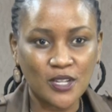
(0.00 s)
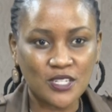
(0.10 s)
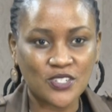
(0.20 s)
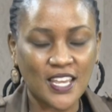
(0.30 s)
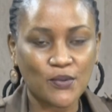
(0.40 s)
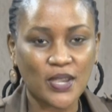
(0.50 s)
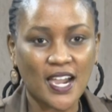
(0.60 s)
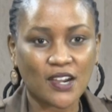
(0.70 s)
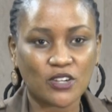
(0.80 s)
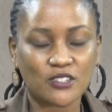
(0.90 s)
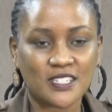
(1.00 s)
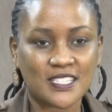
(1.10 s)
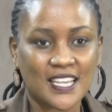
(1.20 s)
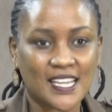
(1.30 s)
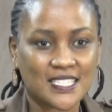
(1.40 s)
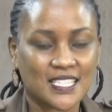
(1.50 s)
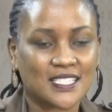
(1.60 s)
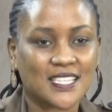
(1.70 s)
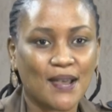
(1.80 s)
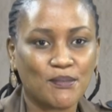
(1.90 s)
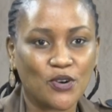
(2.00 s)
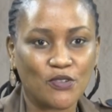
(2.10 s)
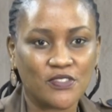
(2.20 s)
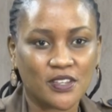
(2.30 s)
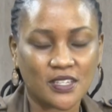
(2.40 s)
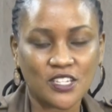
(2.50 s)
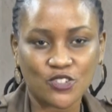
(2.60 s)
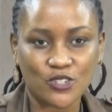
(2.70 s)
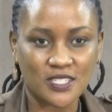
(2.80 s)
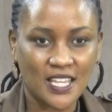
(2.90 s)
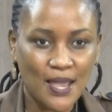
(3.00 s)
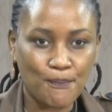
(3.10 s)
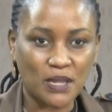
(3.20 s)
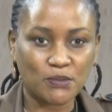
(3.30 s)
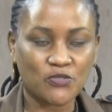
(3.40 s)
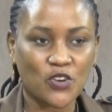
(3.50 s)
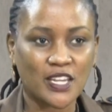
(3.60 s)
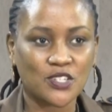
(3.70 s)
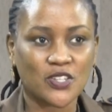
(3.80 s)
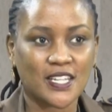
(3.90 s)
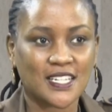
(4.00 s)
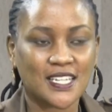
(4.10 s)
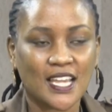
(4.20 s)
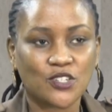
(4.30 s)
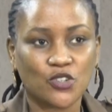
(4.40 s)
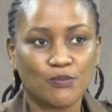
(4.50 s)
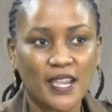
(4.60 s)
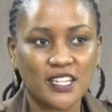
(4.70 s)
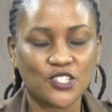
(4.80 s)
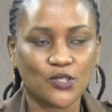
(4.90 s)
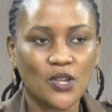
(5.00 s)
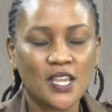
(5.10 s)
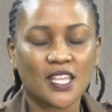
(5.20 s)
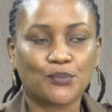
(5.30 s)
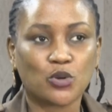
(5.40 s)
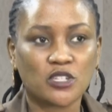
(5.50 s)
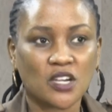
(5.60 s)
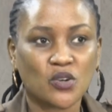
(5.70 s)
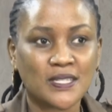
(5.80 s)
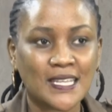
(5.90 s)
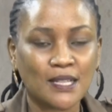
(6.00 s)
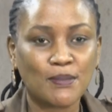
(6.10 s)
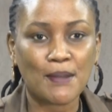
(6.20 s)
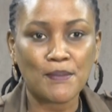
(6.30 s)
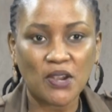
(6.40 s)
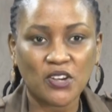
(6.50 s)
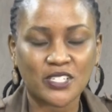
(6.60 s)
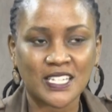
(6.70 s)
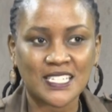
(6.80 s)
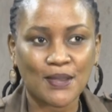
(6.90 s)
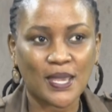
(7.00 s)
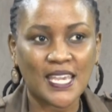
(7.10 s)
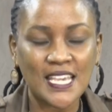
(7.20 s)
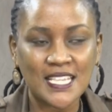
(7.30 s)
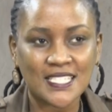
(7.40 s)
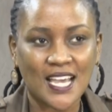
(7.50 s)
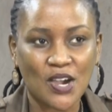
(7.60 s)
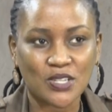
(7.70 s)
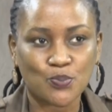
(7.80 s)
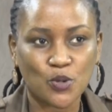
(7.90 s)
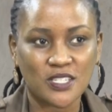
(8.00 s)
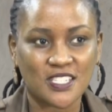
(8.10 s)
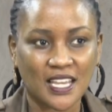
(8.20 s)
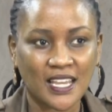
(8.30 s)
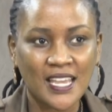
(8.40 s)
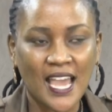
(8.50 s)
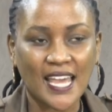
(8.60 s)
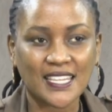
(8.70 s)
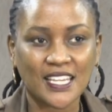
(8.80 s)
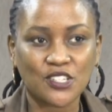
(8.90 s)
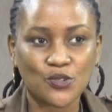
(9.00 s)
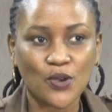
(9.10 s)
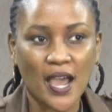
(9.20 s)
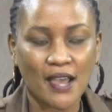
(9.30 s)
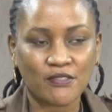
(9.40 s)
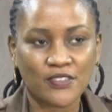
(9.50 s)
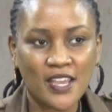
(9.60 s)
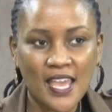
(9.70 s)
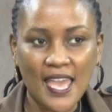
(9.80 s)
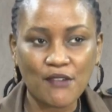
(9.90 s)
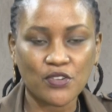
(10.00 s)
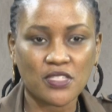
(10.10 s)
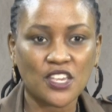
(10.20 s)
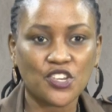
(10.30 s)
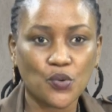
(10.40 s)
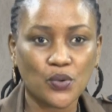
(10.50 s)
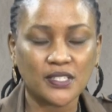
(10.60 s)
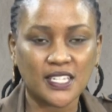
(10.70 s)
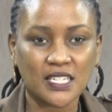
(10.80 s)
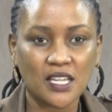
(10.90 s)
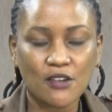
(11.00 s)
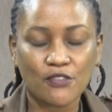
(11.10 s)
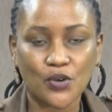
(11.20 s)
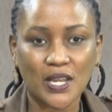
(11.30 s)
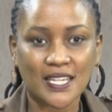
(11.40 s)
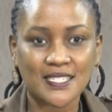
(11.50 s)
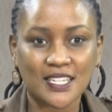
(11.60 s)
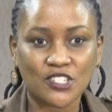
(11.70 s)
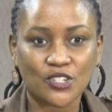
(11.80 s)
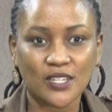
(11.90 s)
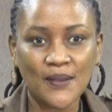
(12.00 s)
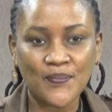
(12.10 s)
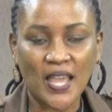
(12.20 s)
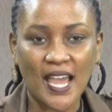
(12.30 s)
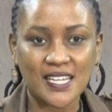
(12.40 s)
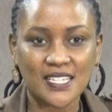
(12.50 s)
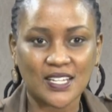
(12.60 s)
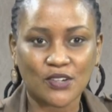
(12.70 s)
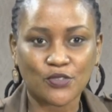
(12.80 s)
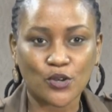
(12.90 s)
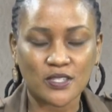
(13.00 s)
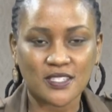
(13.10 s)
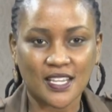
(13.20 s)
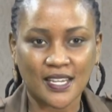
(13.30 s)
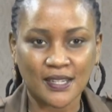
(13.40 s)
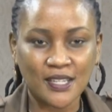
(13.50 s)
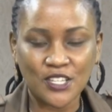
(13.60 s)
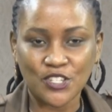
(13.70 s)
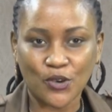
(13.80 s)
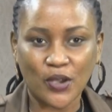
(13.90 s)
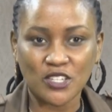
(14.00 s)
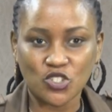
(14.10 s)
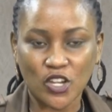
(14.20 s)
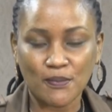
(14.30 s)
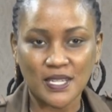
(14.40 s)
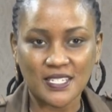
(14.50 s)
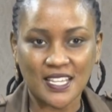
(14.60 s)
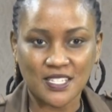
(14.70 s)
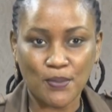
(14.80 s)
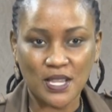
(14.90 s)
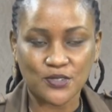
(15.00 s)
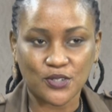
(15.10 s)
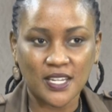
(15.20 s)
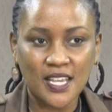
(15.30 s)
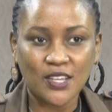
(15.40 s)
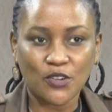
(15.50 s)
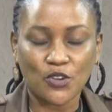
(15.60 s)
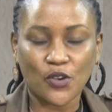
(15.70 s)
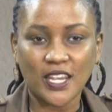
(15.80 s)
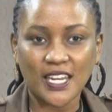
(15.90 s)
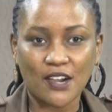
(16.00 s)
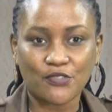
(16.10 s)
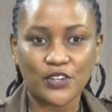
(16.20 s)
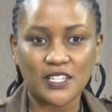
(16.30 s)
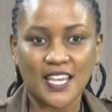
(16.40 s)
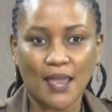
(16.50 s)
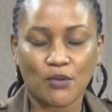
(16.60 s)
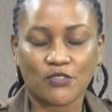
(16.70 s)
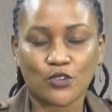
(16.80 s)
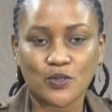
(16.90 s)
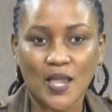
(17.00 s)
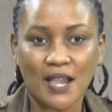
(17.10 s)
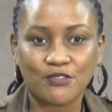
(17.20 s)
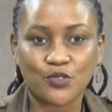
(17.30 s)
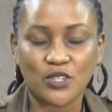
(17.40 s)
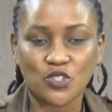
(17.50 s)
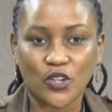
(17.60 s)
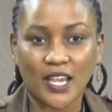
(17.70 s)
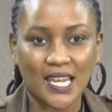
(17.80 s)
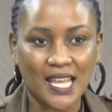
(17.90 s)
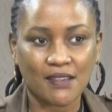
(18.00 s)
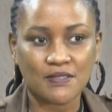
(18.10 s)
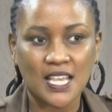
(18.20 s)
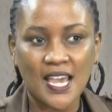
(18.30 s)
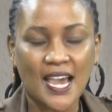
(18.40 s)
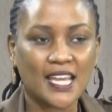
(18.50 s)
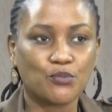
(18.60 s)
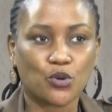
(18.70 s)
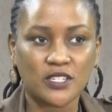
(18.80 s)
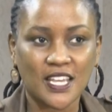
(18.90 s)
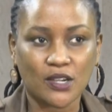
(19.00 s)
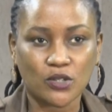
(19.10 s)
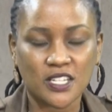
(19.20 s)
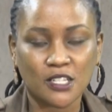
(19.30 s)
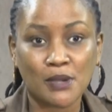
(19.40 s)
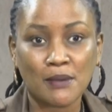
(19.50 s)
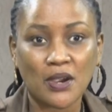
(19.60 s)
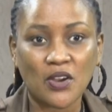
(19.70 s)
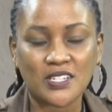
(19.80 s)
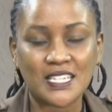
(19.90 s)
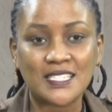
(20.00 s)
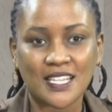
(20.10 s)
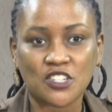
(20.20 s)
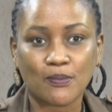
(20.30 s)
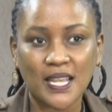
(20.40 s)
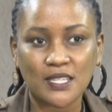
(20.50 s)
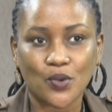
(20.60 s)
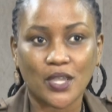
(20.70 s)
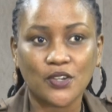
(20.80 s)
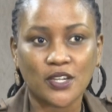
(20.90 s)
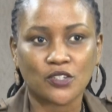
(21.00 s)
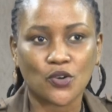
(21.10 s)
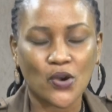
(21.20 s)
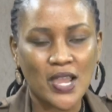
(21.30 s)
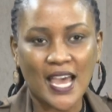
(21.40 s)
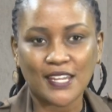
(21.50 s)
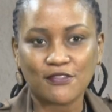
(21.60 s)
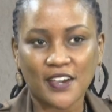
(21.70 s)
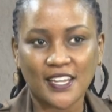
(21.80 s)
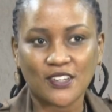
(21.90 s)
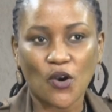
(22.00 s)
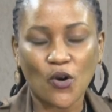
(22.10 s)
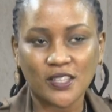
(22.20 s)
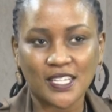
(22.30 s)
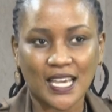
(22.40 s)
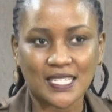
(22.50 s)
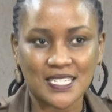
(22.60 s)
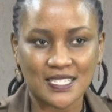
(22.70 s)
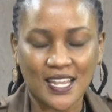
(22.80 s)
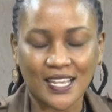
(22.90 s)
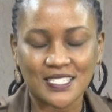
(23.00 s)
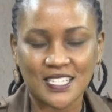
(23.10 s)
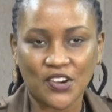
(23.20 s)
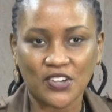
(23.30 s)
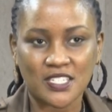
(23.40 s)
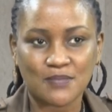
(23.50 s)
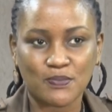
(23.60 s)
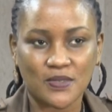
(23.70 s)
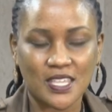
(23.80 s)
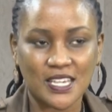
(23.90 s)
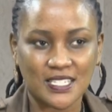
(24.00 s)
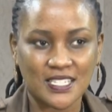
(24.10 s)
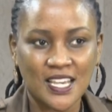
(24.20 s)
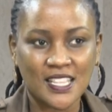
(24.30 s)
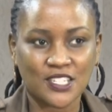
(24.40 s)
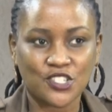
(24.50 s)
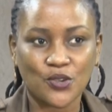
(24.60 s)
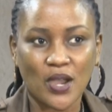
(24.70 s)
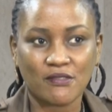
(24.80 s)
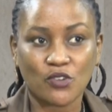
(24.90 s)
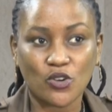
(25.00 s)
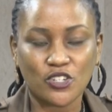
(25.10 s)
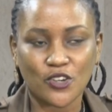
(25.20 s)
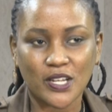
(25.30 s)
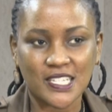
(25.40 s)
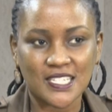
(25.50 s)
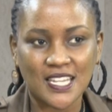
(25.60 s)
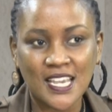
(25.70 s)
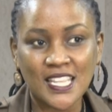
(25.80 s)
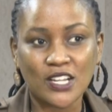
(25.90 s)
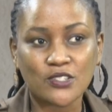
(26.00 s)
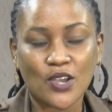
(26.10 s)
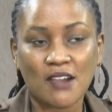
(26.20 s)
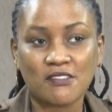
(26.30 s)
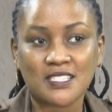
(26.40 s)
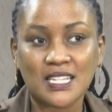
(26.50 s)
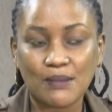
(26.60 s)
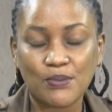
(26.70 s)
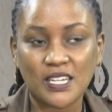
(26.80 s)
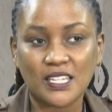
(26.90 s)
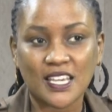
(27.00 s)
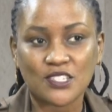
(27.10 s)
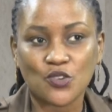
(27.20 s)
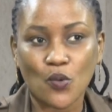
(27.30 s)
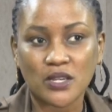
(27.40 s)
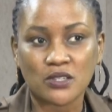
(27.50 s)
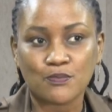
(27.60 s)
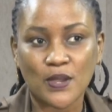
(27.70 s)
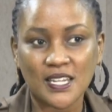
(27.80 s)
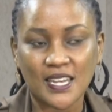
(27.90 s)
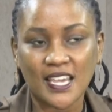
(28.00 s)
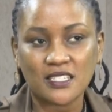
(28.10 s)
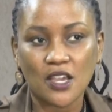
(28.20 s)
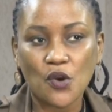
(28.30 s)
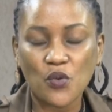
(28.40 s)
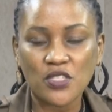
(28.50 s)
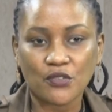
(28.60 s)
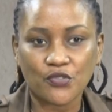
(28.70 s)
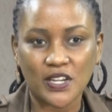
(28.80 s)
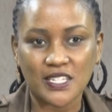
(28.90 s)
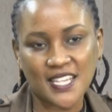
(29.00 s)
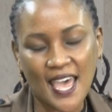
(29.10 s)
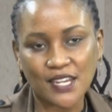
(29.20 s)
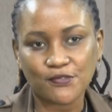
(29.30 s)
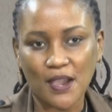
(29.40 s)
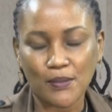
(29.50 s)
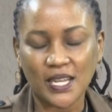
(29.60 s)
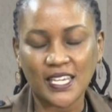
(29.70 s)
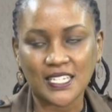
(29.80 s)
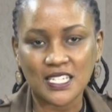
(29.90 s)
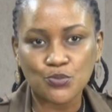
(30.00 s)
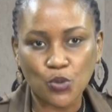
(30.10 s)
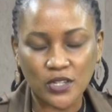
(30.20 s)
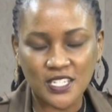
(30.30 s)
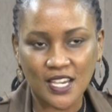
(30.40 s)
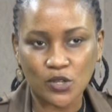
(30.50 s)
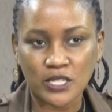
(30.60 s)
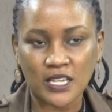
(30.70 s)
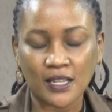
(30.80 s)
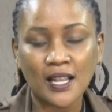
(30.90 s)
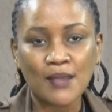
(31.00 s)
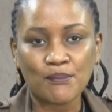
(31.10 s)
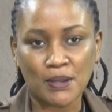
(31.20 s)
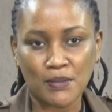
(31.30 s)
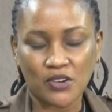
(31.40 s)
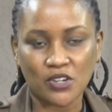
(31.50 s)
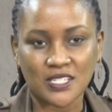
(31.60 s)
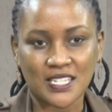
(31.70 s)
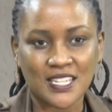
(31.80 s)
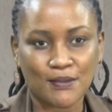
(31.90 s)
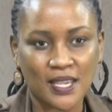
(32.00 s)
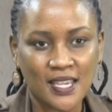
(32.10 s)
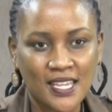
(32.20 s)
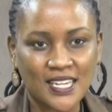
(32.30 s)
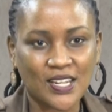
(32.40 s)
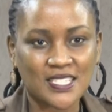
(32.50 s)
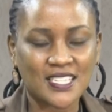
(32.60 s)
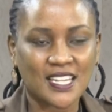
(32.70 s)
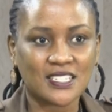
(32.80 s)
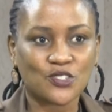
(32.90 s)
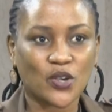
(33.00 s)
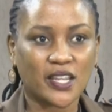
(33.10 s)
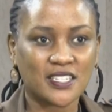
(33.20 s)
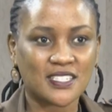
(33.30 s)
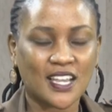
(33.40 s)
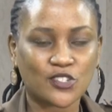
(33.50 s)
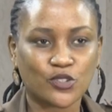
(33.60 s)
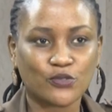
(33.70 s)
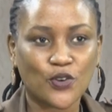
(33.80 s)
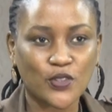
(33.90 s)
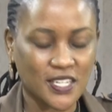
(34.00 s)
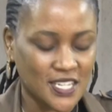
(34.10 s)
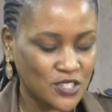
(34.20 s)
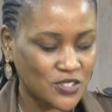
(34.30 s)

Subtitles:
Today we are going to discuss some of the issues, but before I do that, I'd like to remind you that Protea Hotel by Marriott Entebbe is our sponsor, and they do have everything you will need for relaxation and of course your enjoyment as a person. You know, in our free time, of course, we have to enjoy our lives, and Protea Hotel by Marriott is such a place where you can go and find all the luxurious things that you have on your list. They also have a sleep-in in case you want to spend a night with your friends and family. It is Protea Hotel by Marriott Entebbe. Now let's get into our discussion for the day.